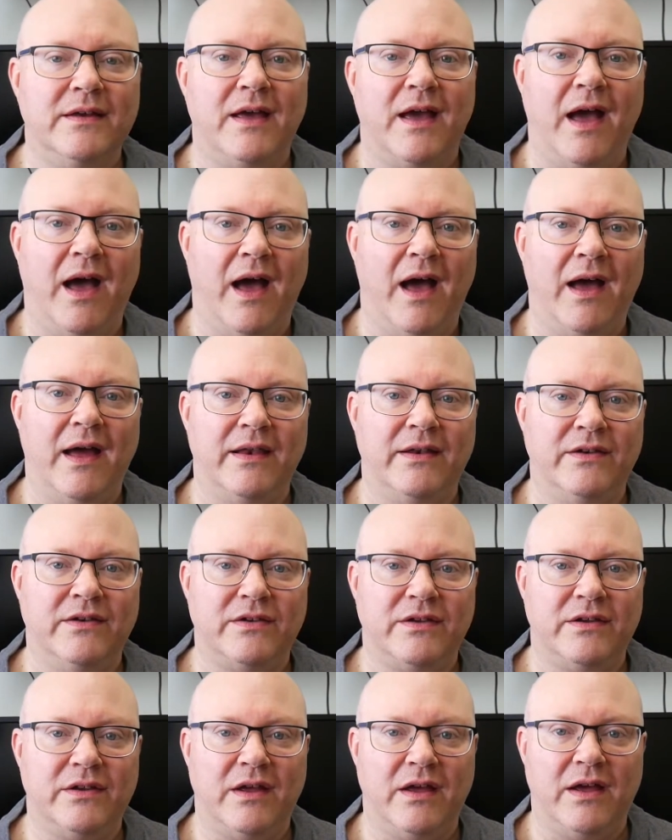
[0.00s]
and
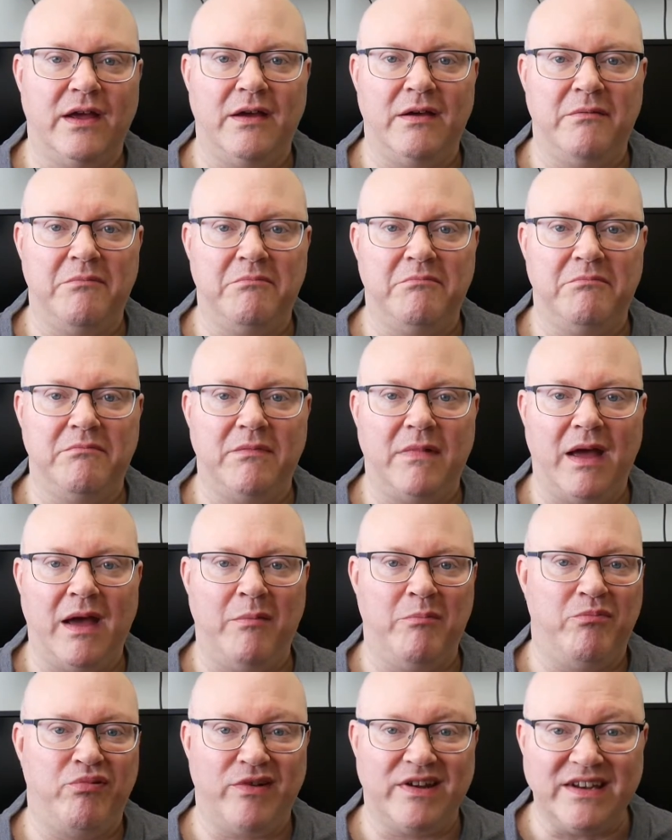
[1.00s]

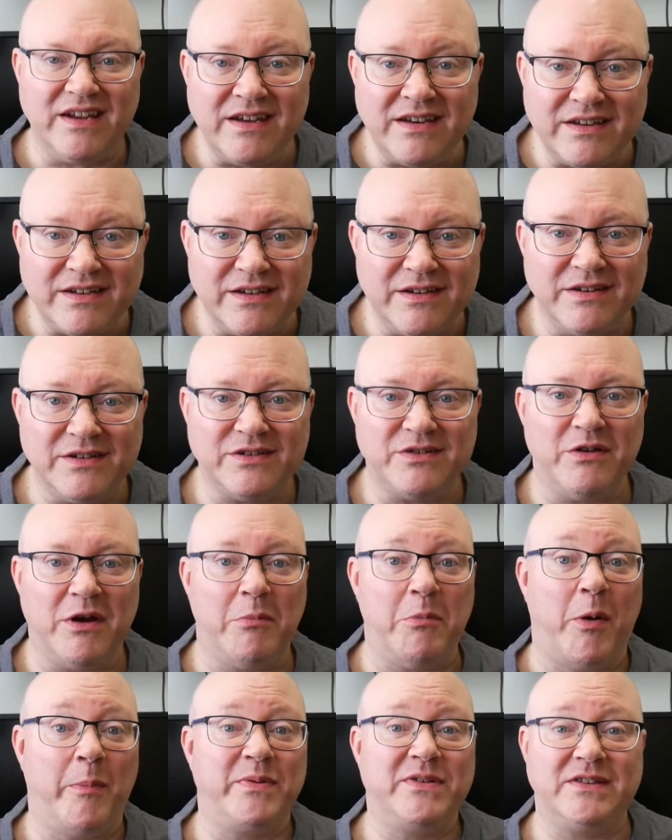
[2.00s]
I'm British, so
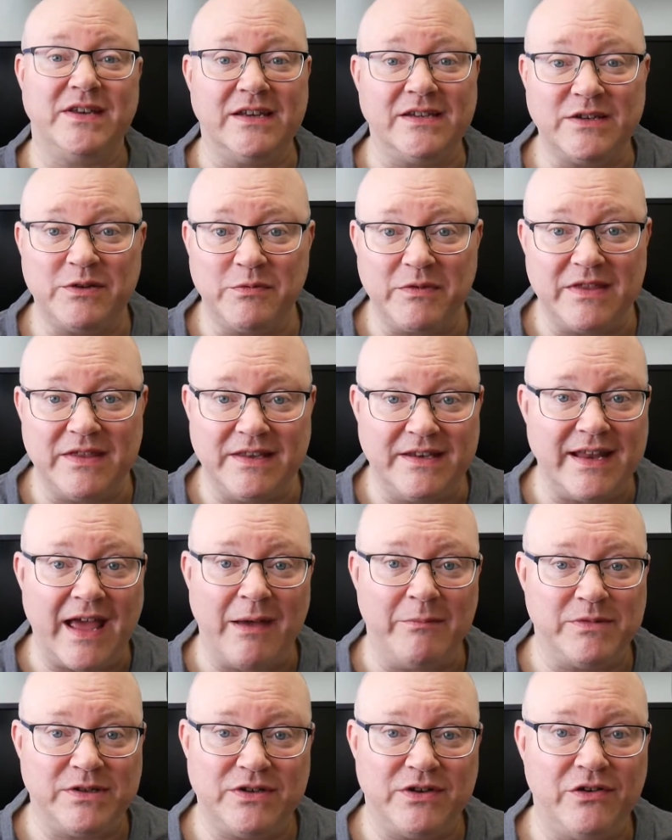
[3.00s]
I'm obsessed with the
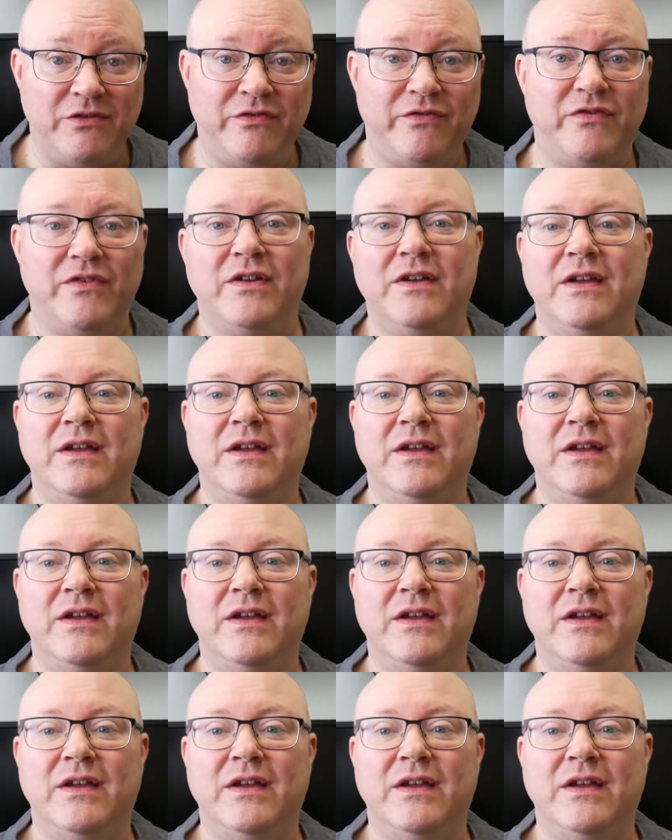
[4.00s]
damn stuff.